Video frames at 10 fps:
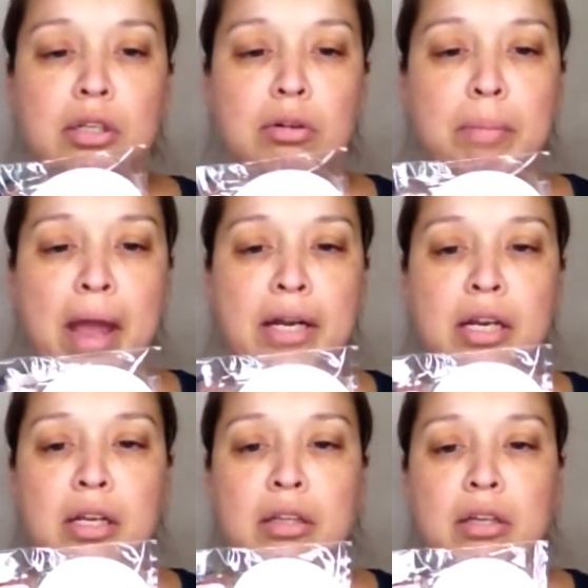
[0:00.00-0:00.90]
little magnet
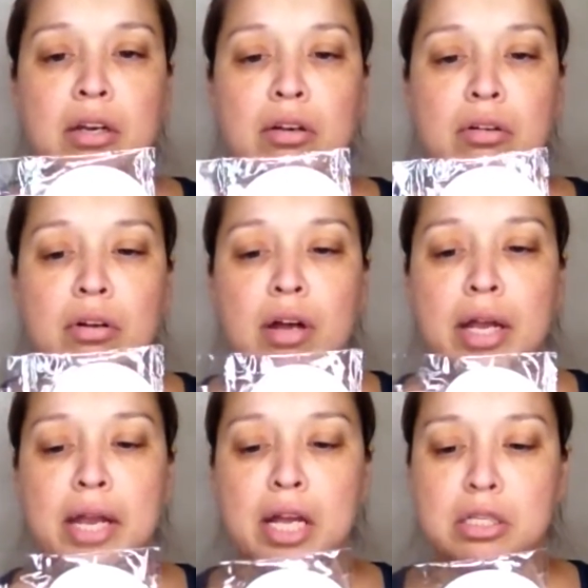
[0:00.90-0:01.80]
in there, I
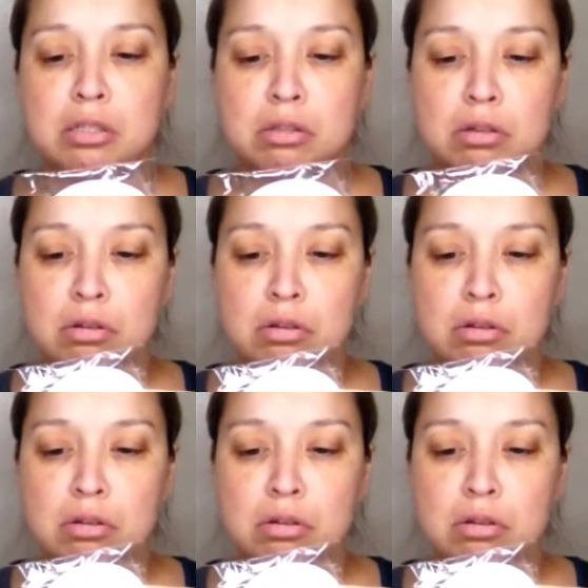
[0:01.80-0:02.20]
guess.